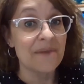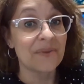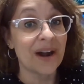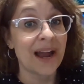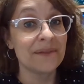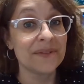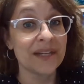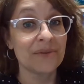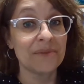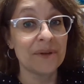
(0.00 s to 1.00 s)
perhaps
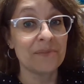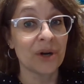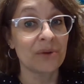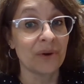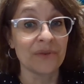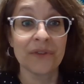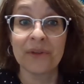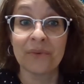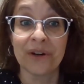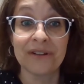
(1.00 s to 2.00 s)
there would be more growth in
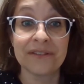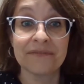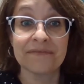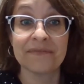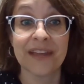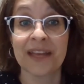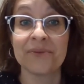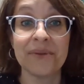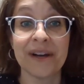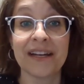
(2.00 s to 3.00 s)
the world as
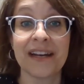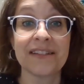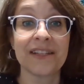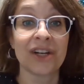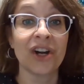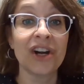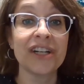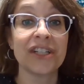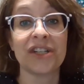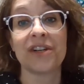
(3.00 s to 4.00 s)
we recognize the
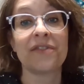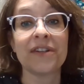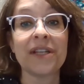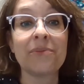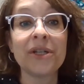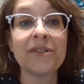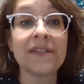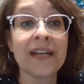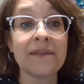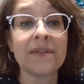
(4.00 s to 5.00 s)
courage it took for someone to
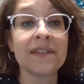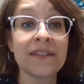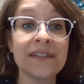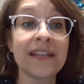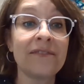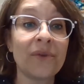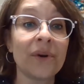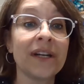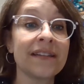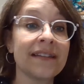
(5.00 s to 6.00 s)
step
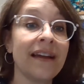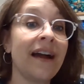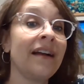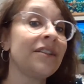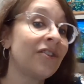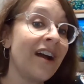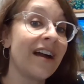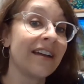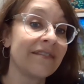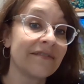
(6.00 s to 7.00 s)
forward and say, I'll
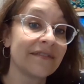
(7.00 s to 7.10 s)
try.